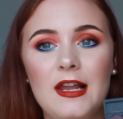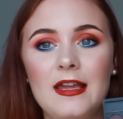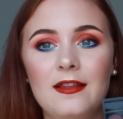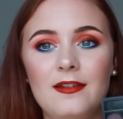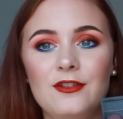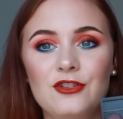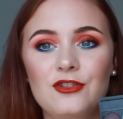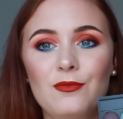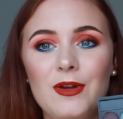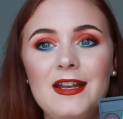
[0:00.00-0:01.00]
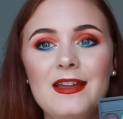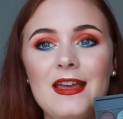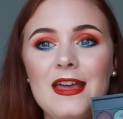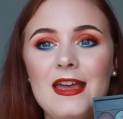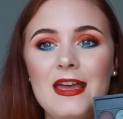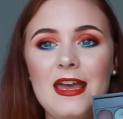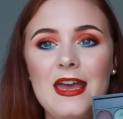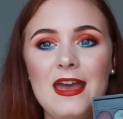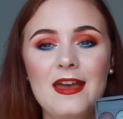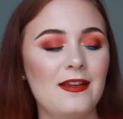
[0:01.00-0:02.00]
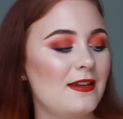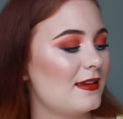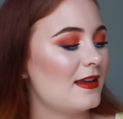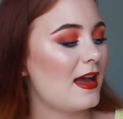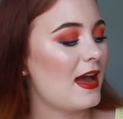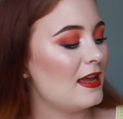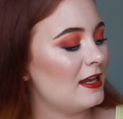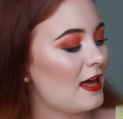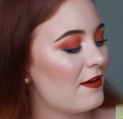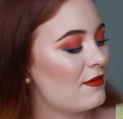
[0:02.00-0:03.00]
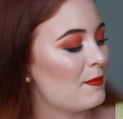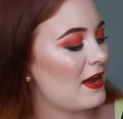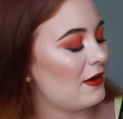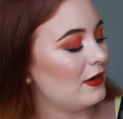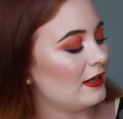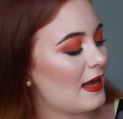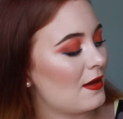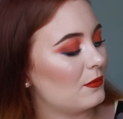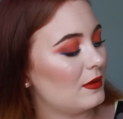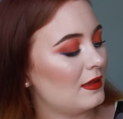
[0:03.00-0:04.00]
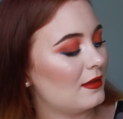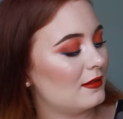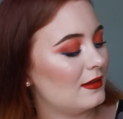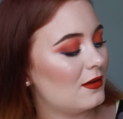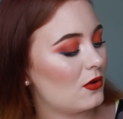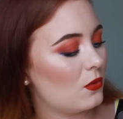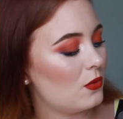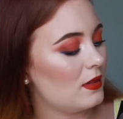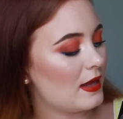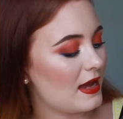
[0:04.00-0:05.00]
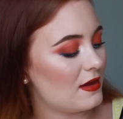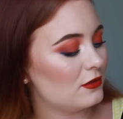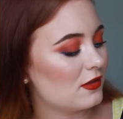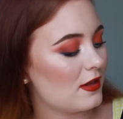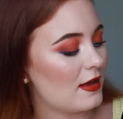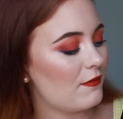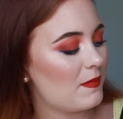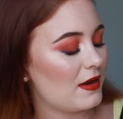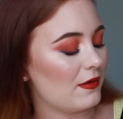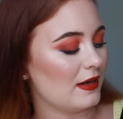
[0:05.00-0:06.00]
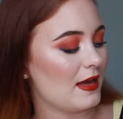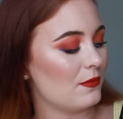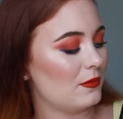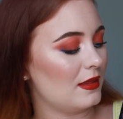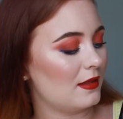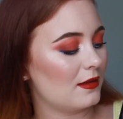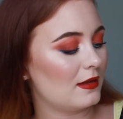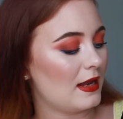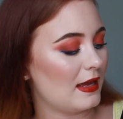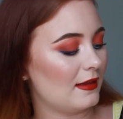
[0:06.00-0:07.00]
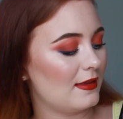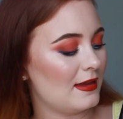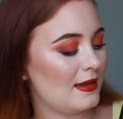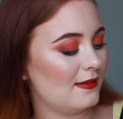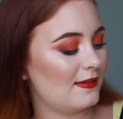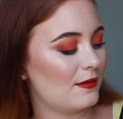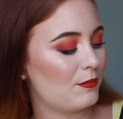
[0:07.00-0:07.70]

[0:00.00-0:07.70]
lightish red. And I love pairing that with the gold. I also love pairing that with like these